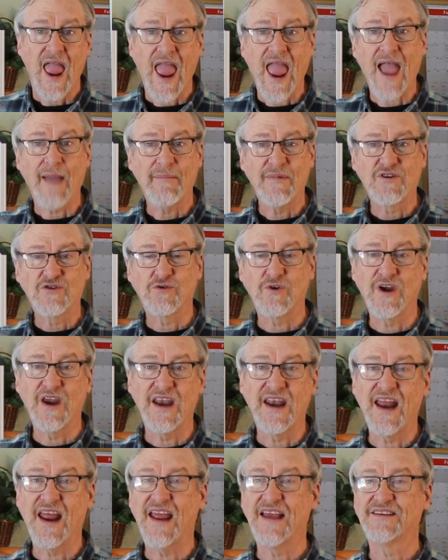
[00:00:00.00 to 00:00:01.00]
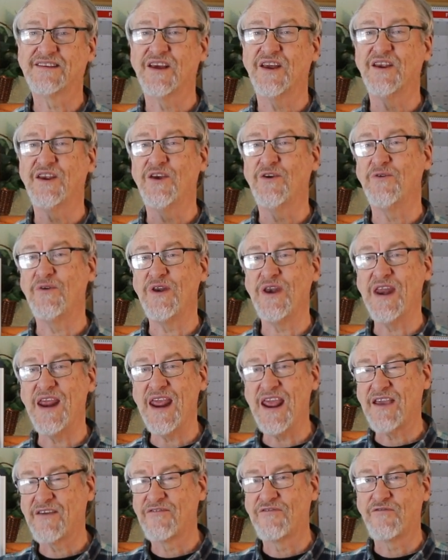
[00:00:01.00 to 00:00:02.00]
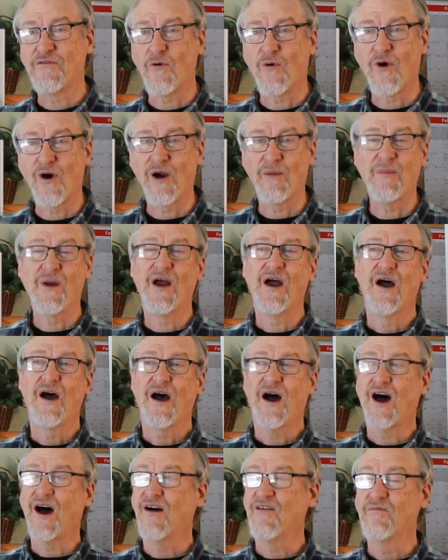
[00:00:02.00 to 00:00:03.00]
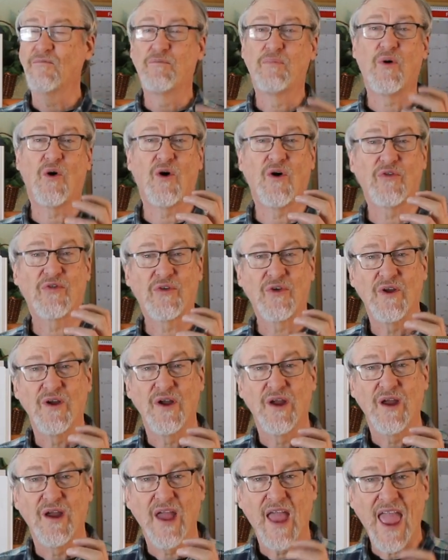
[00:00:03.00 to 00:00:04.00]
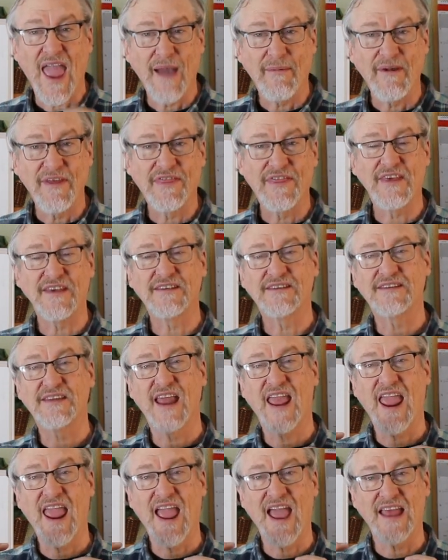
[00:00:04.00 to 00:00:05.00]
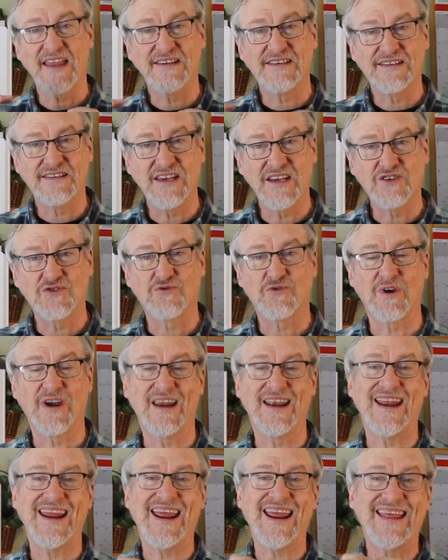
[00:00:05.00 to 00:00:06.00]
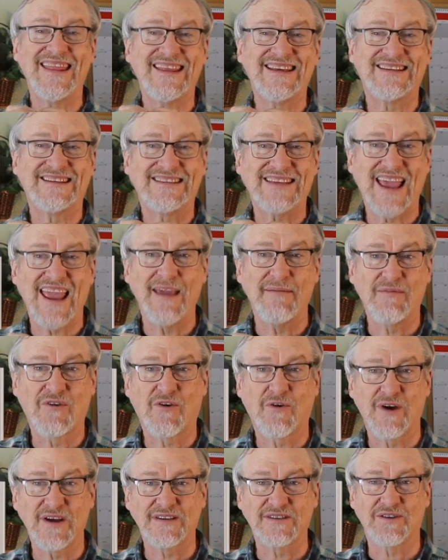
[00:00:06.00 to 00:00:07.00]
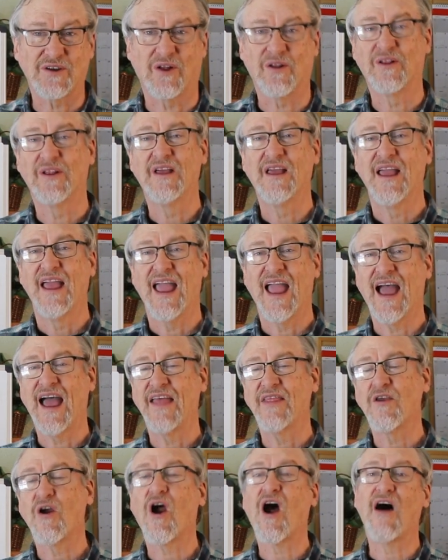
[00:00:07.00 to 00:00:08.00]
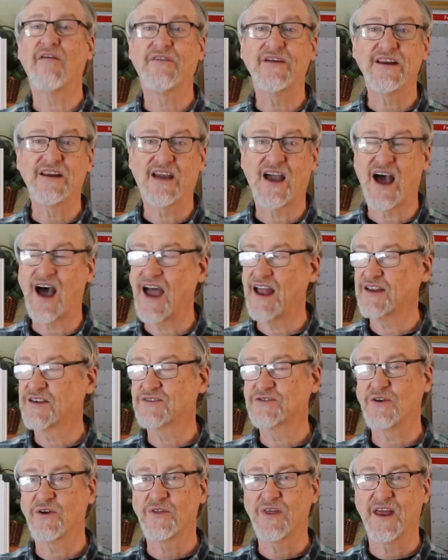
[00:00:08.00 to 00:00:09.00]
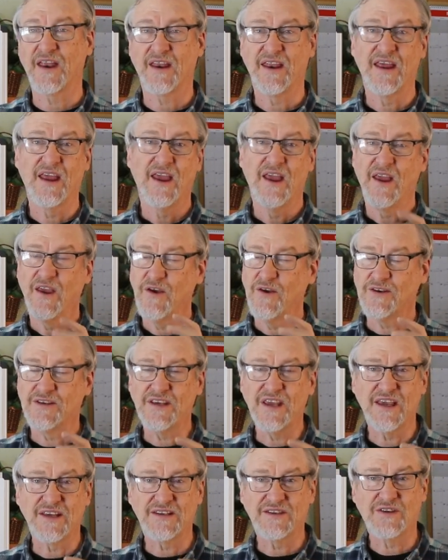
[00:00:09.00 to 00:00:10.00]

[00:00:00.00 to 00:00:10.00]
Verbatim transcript: Ametrine is a unique form of both amethyst and citrine in the same crystal and they're often cut so that you see a